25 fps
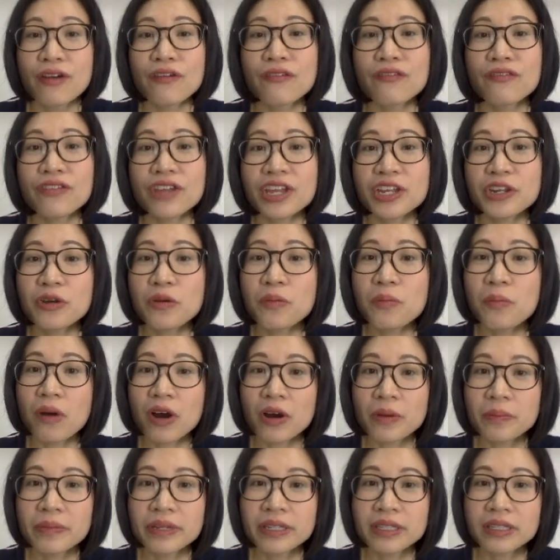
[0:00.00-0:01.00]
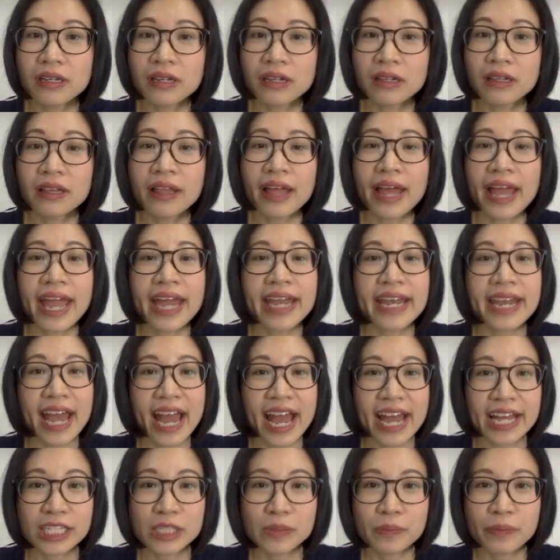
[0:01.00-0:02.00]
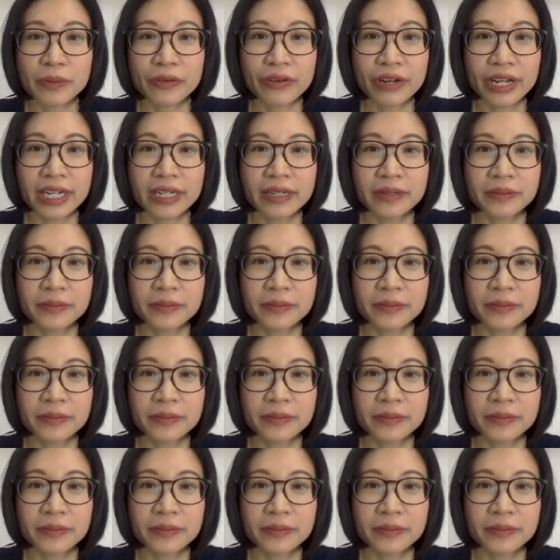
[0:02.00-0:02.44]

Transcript: phenobarbital, and aspirin.